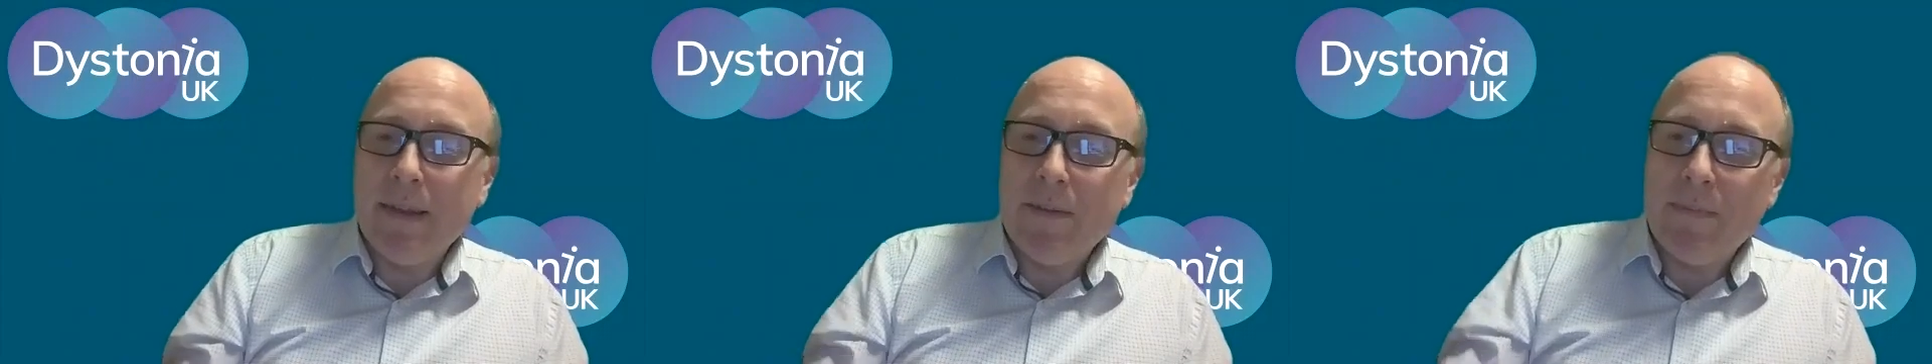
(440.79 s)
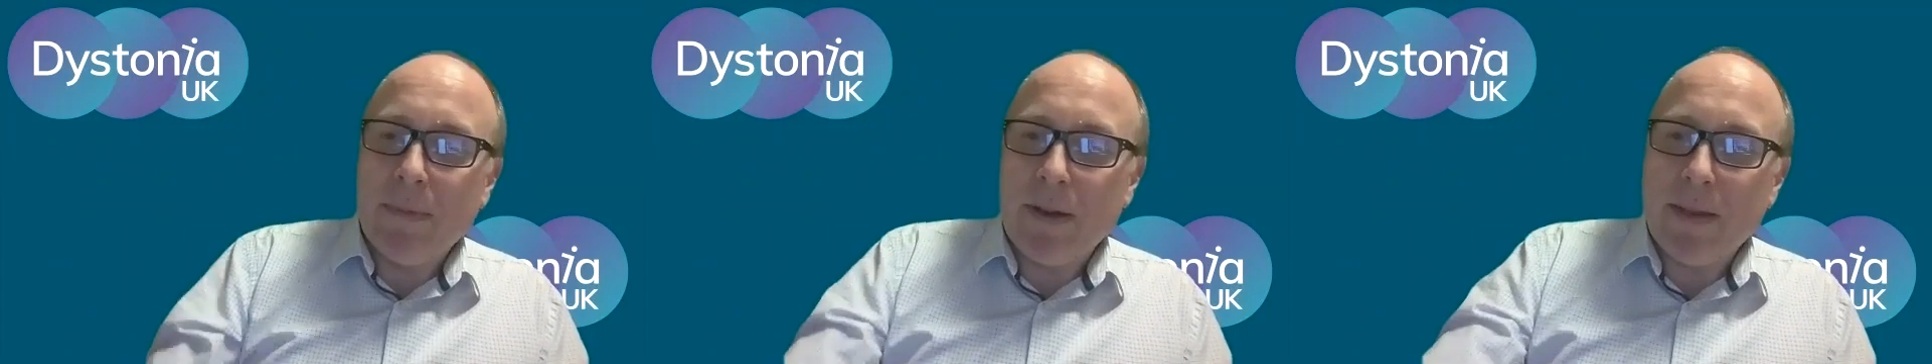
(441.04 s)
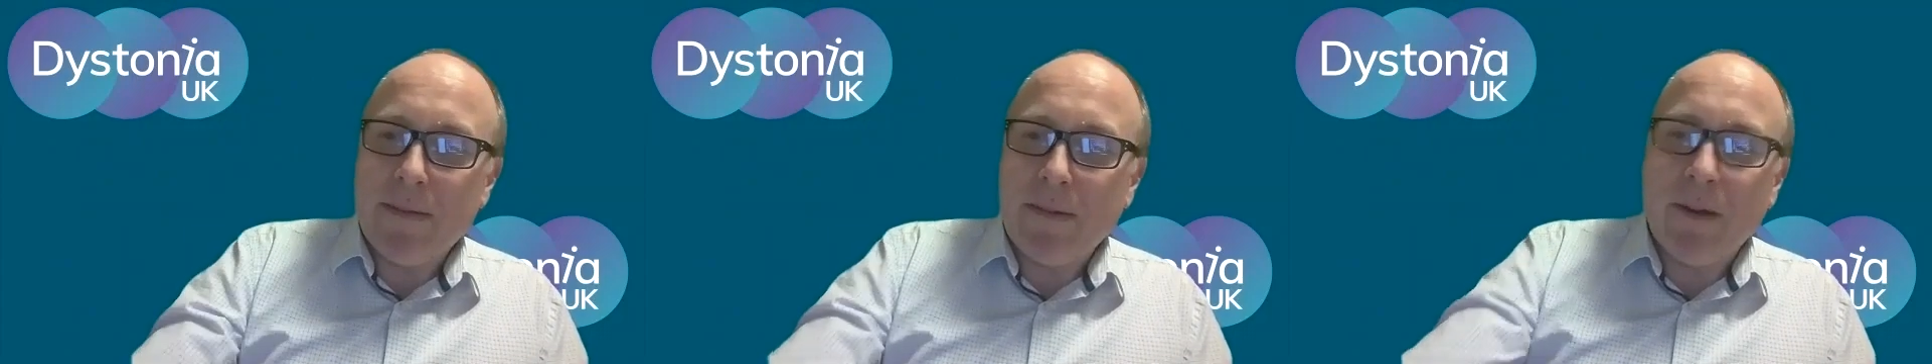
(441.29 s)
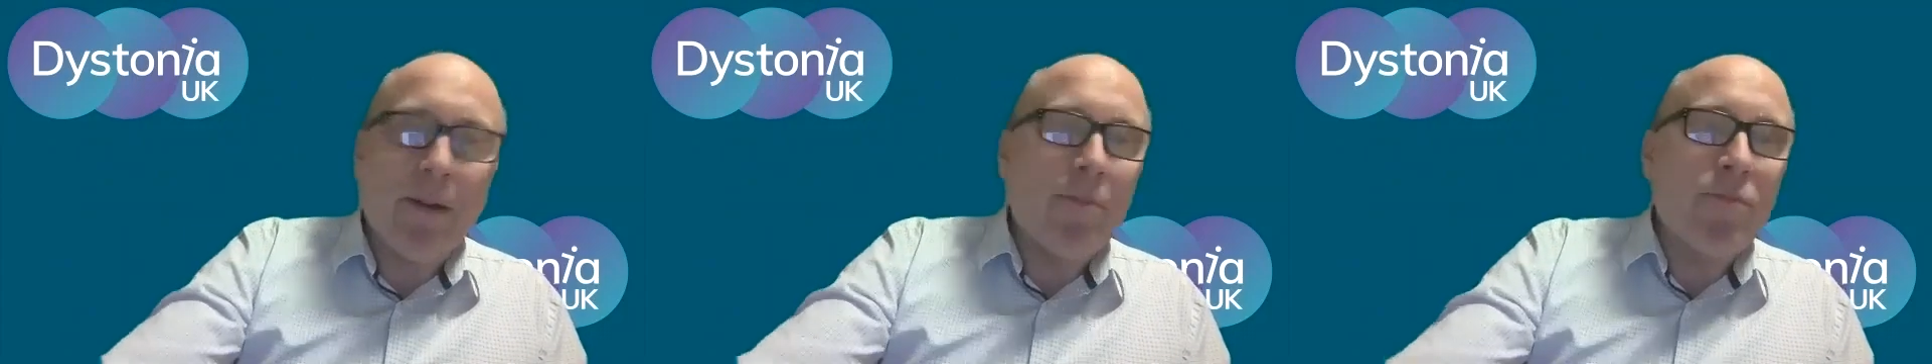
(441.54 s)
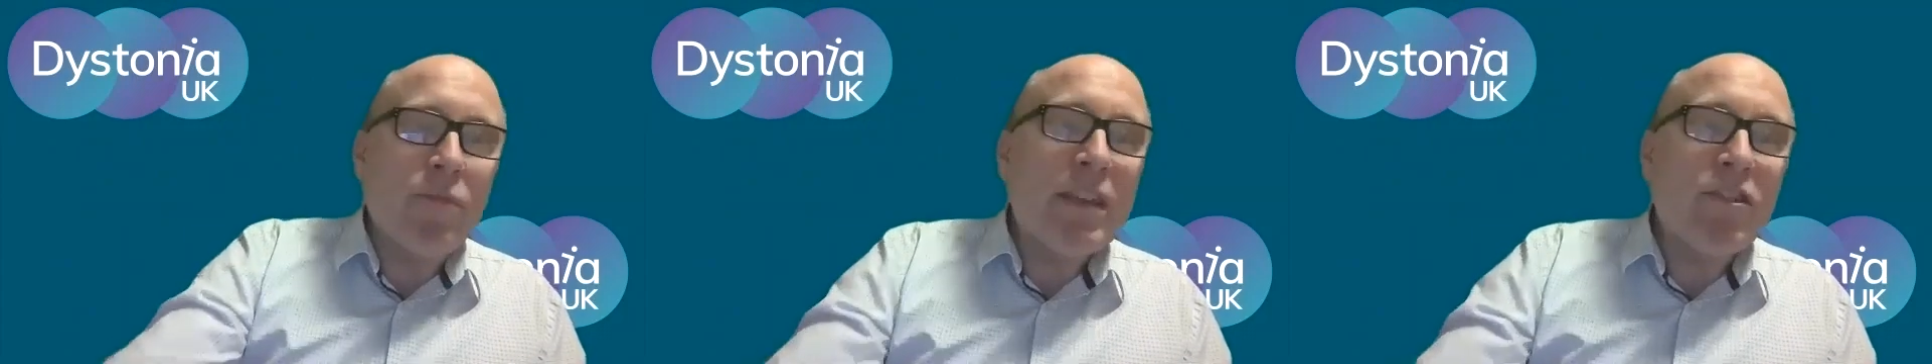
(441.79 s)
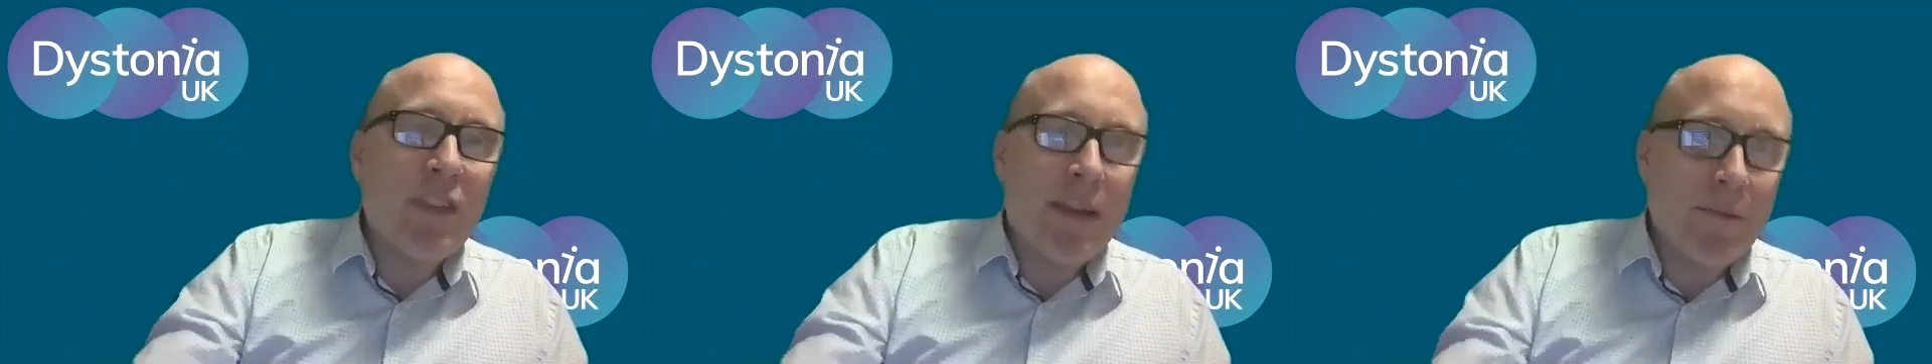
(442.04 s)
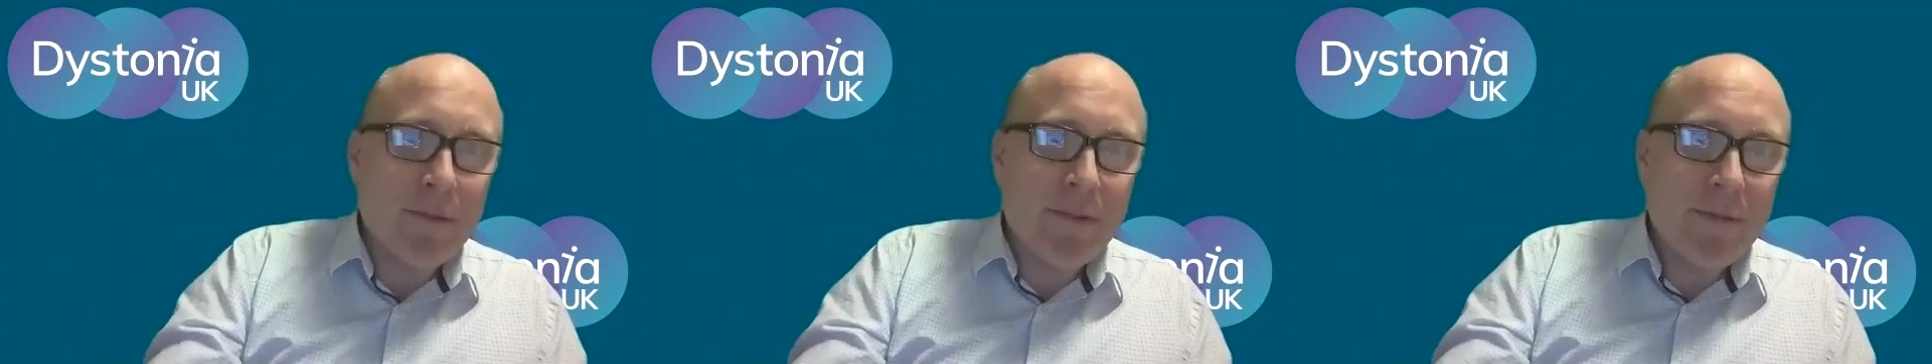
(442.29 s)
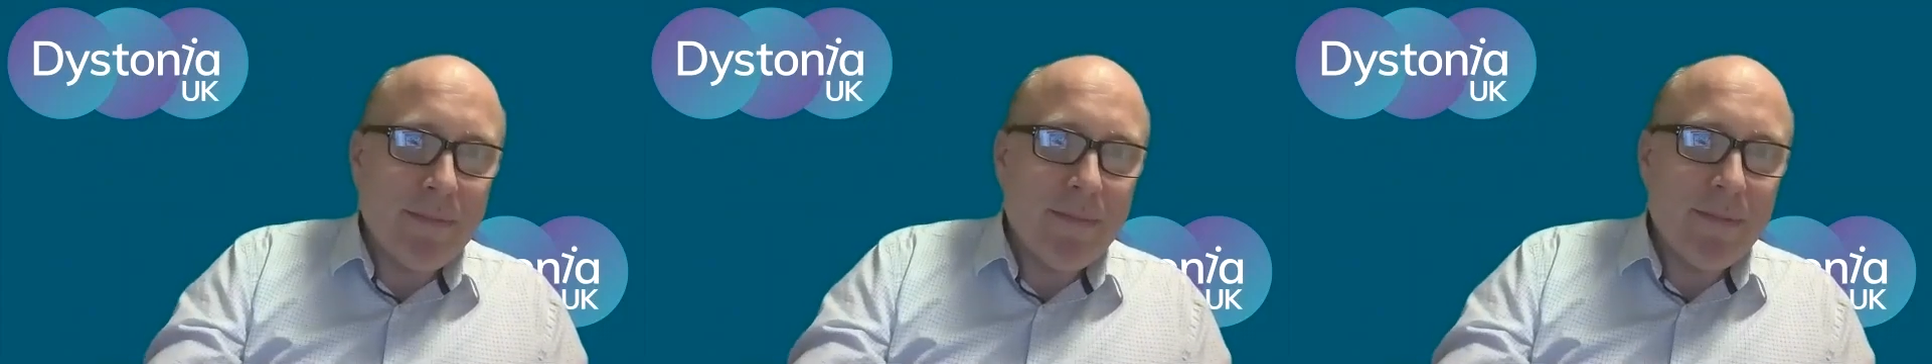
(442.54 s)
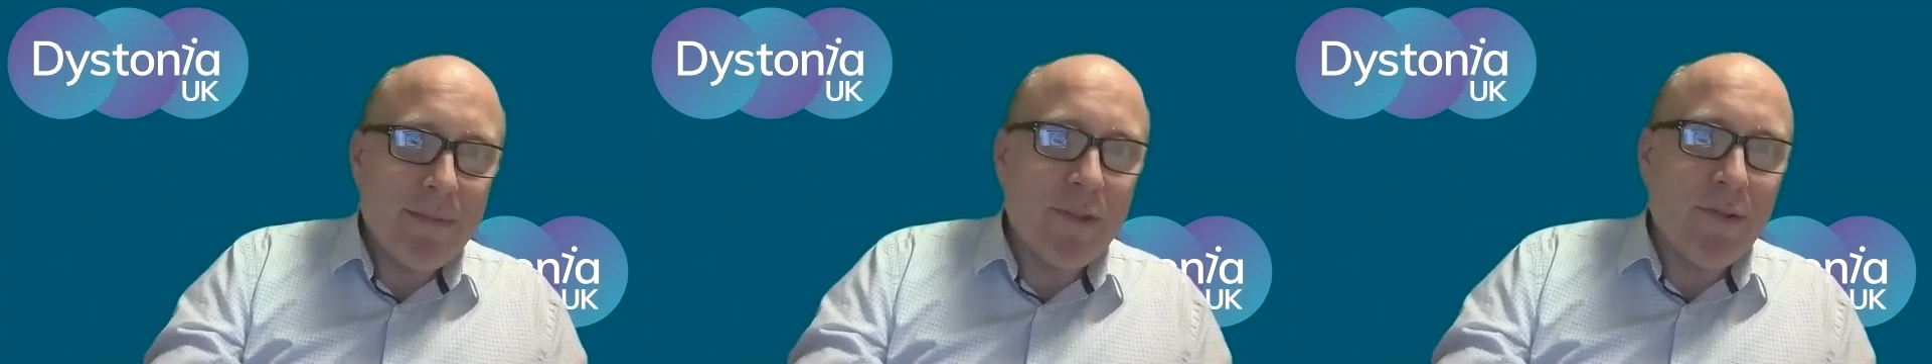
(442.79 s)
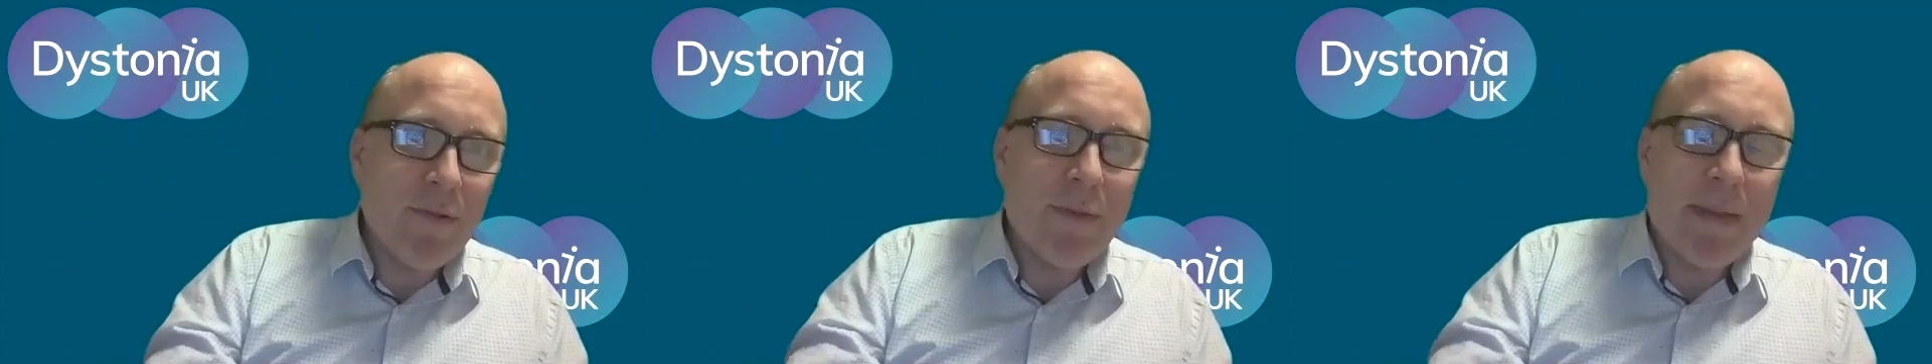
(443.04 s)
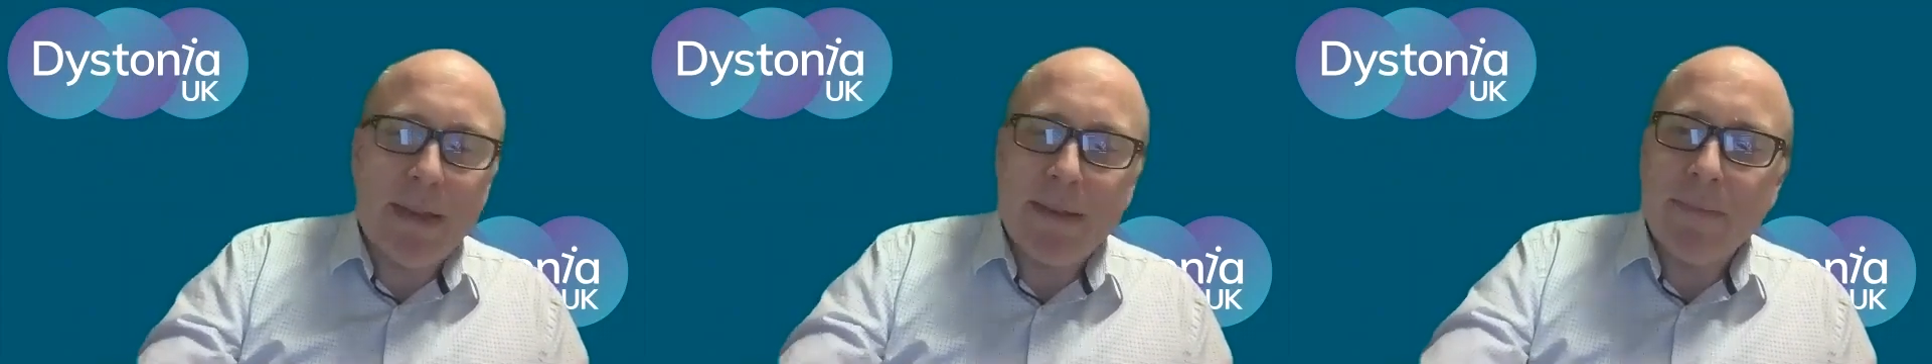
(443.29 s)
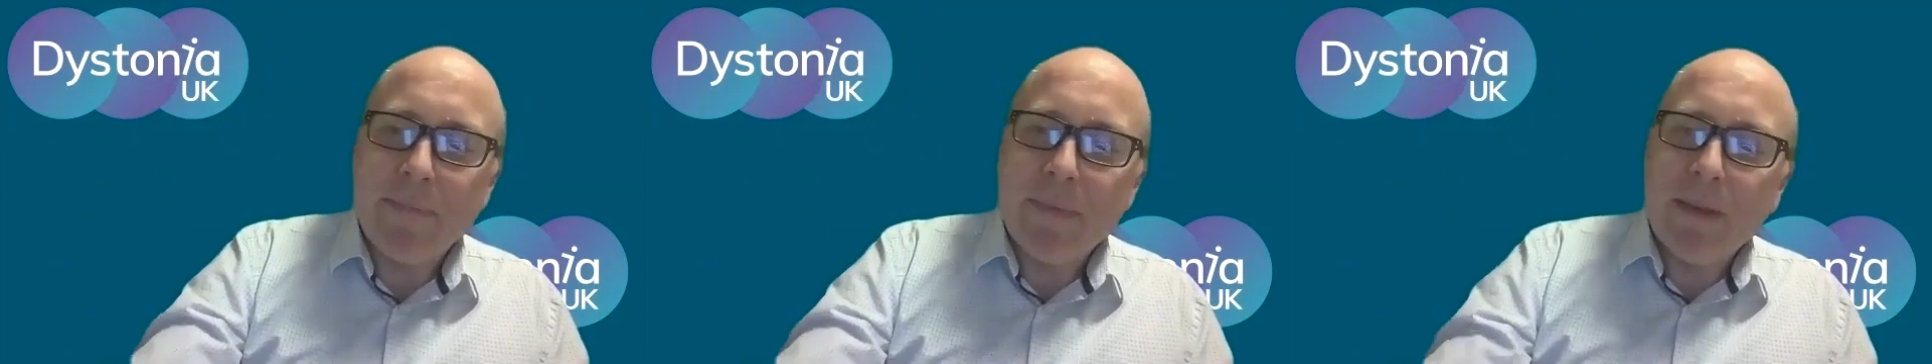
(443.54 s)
my arm reached out to do that.